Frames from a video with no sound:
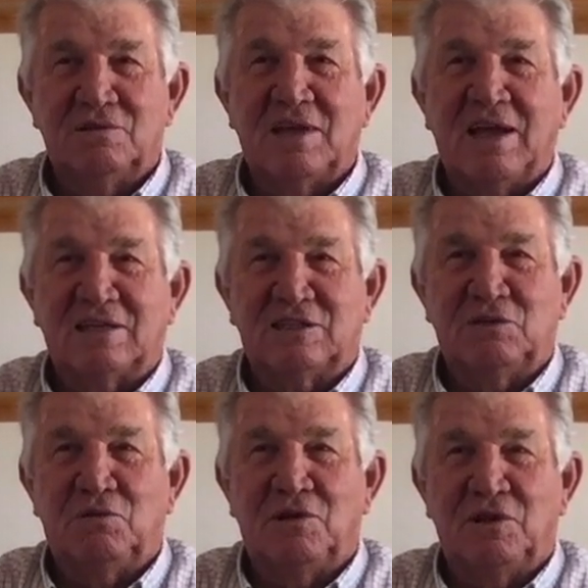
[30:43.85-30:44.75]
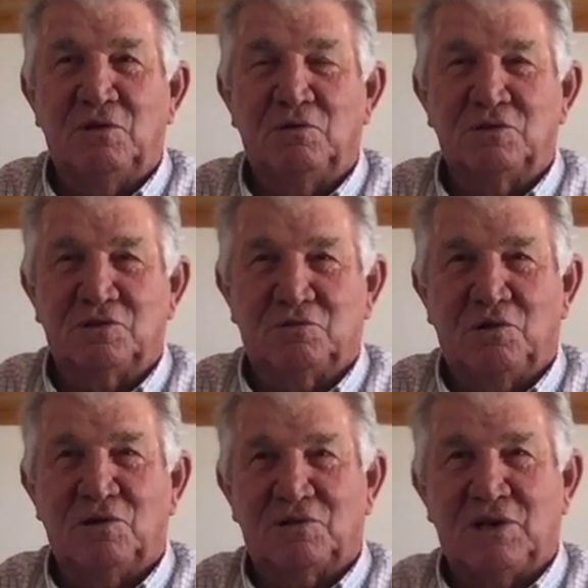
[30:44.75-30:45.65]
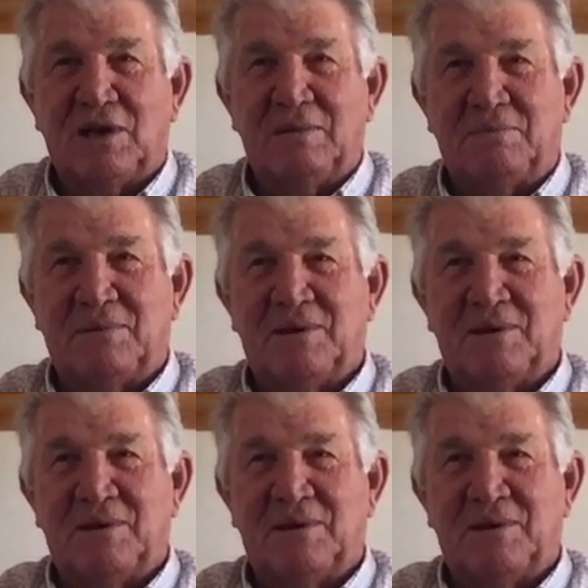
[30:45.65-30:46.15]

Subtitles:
actually one of the old square type